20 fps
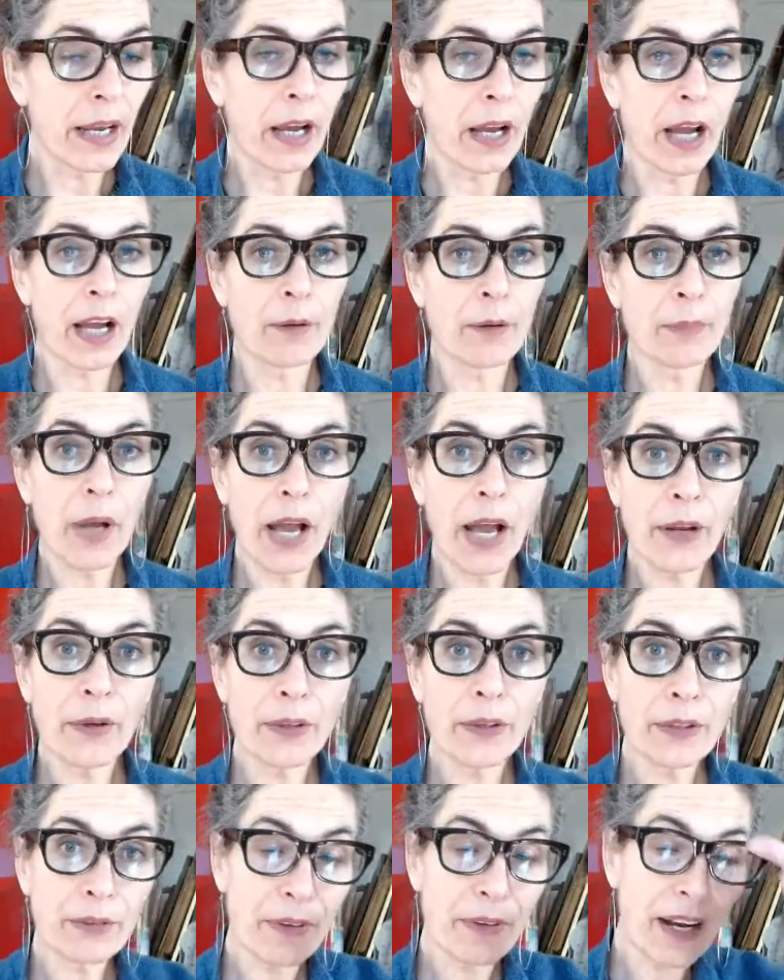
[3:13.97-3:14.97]

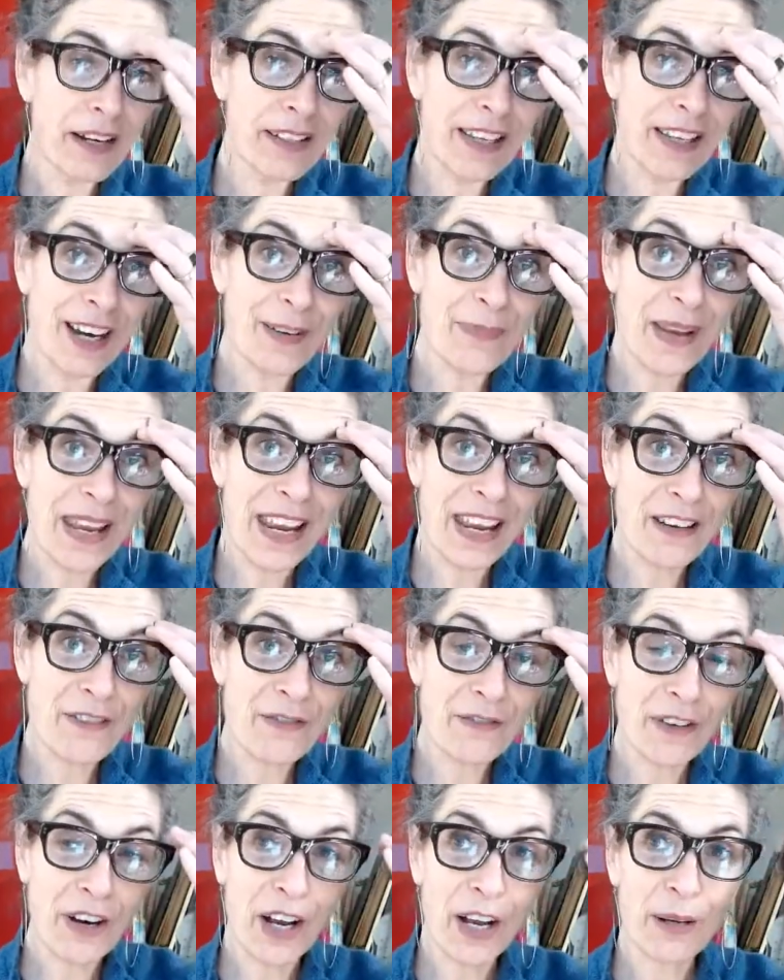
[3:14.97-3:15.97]
Potholder rugs are made
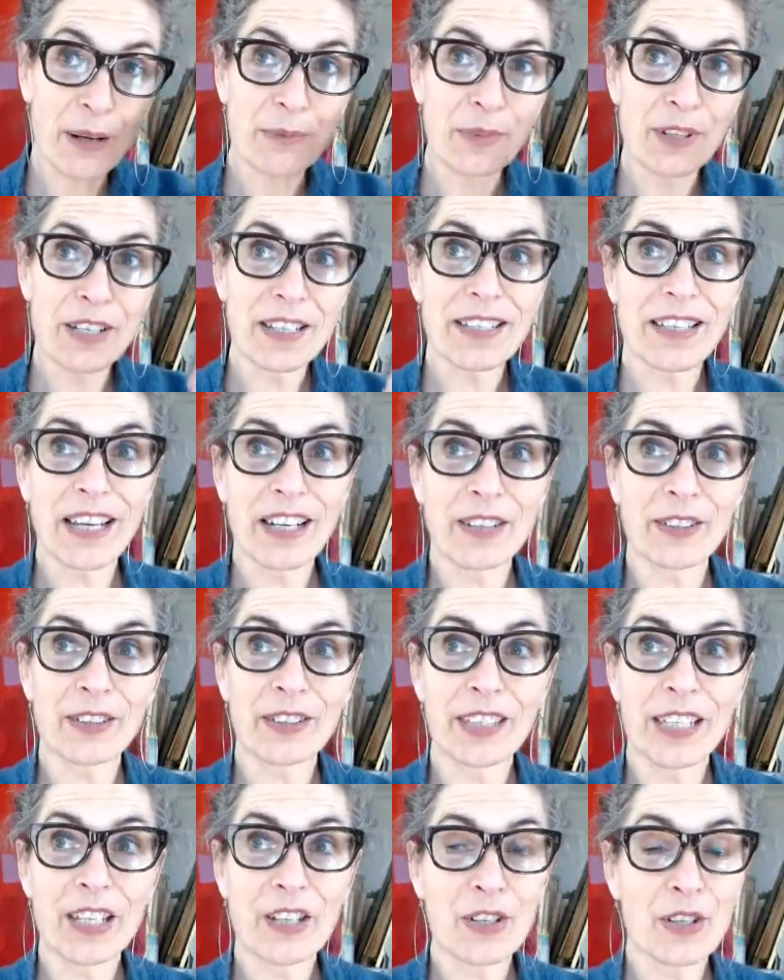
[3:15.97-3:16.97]
from recycled
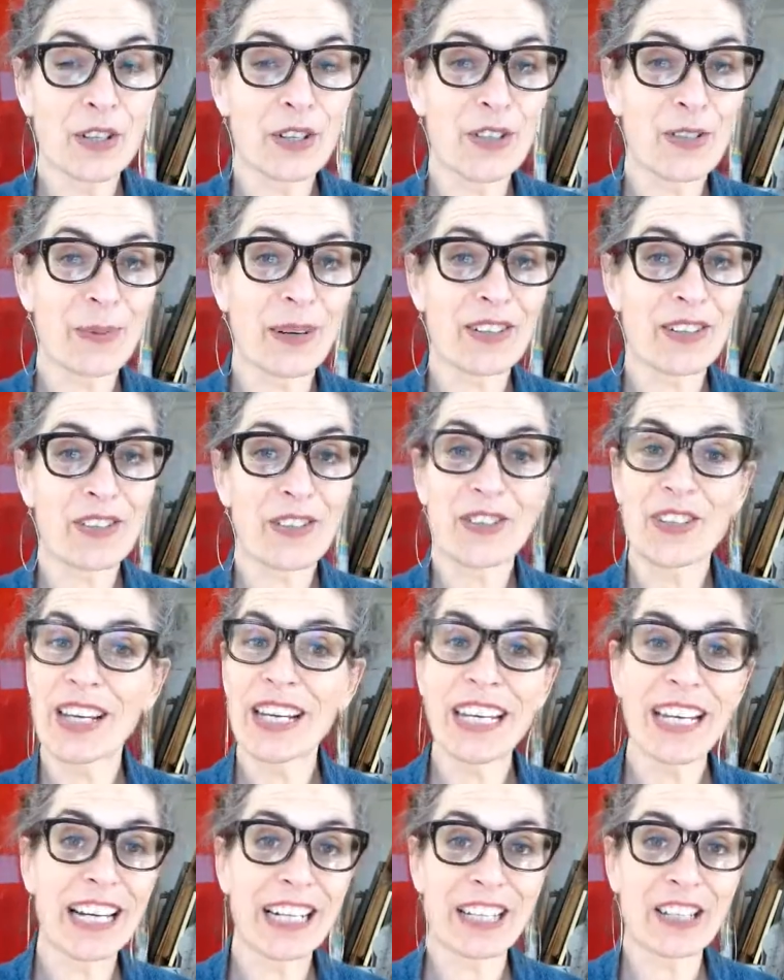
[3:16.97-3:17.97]
t-shirts, sweatshirts, any
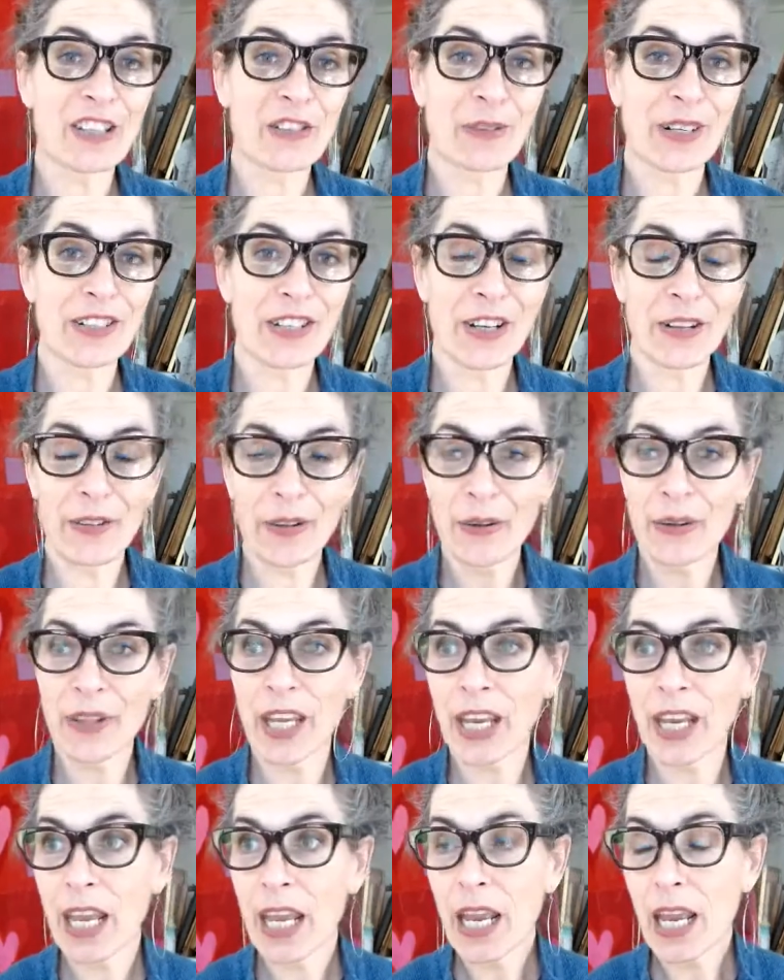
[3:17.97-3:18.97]
kind of stretchy
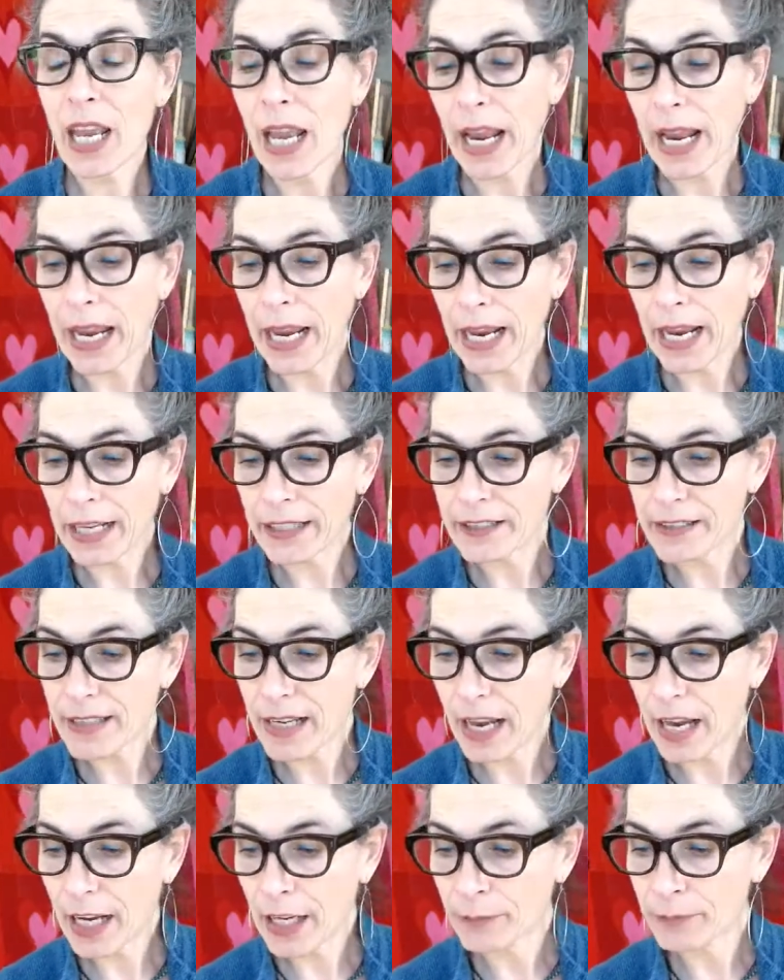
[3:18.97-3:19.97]
clothing. And
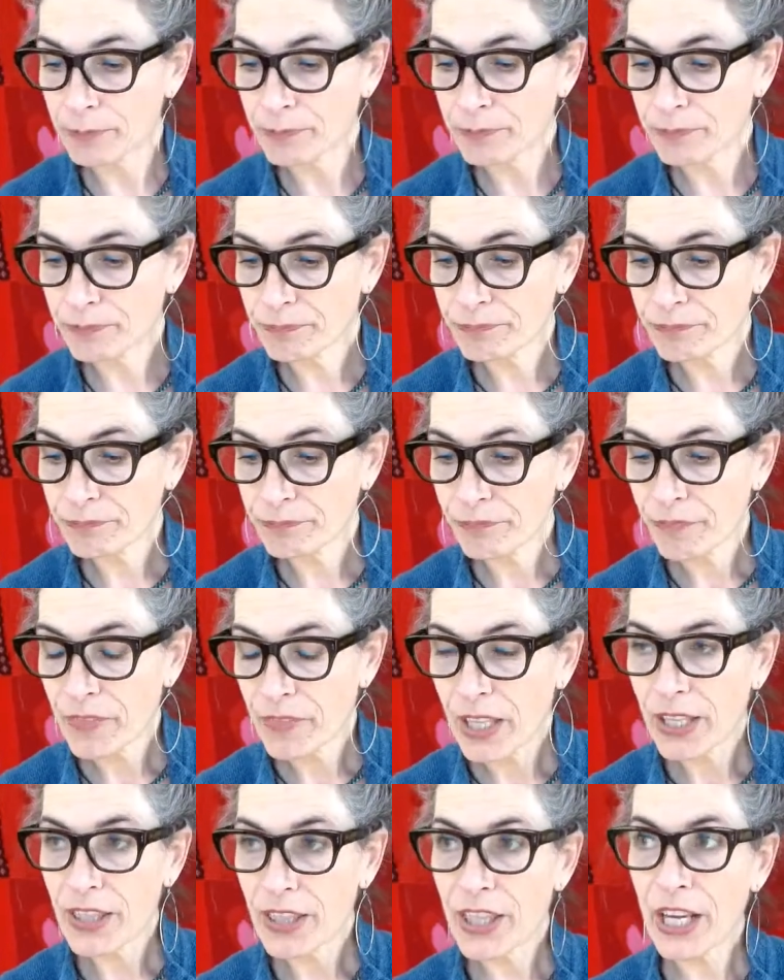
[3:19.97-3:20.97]

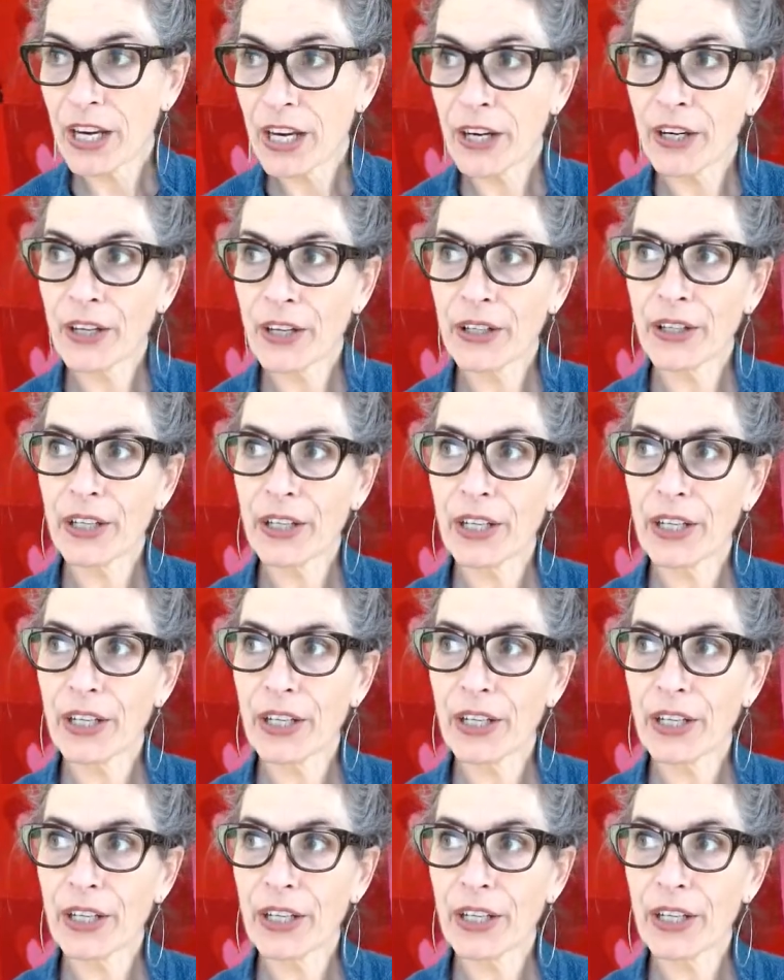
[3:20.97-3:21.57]
they're